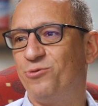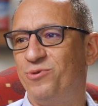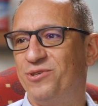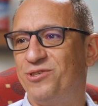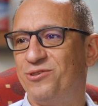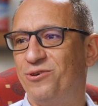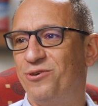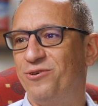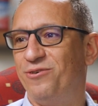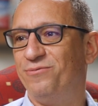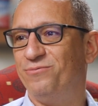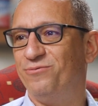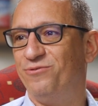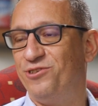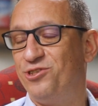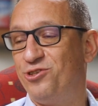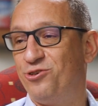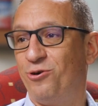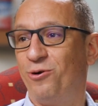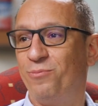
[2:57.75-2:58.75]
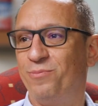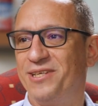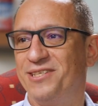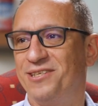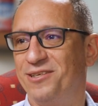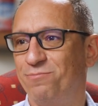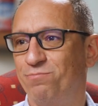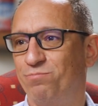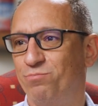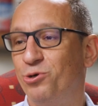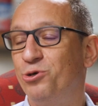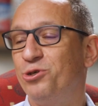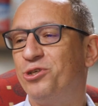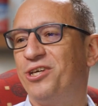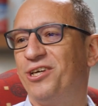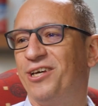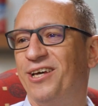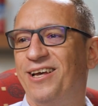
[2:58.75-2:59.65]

with a Visual Basic book,